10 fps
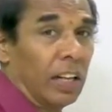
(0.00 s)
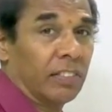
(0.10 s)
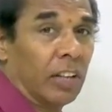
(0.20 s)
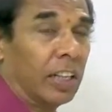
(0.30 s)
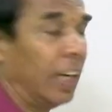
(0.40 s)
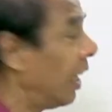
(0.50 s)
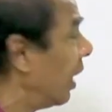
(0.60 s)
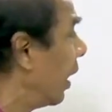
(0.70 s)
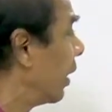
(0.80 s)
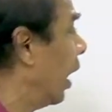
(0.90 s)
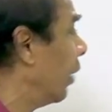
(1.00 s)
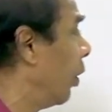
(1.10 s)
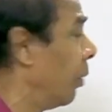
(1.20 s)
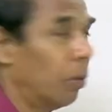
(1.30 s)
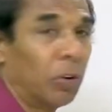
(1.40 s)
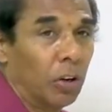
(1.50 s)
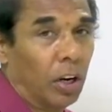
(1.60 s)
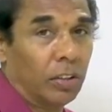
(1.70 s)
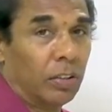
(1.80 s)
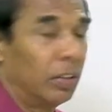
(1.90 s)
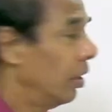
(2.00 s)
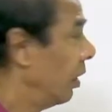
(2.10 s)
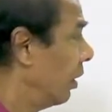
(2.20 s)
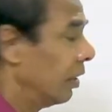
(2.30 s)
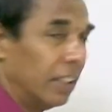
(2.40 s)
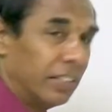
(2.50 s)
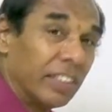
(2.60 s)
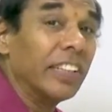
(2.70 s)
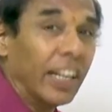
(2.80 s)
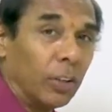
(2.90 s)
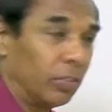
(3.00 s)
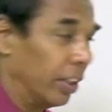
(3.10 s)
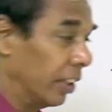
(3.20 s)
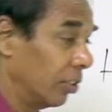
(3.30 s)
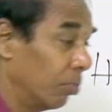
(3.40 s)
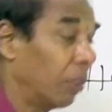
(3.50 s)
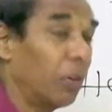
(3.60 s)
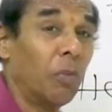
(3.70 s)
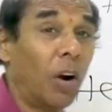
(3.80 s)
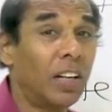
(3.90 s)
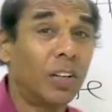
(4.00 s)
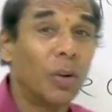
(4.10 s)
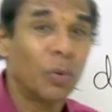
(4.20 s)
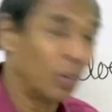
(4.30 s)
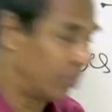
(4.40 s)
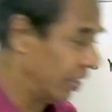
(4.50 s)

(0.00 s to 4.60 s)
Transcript: or did, then we put not. This is negative sentence, but we want question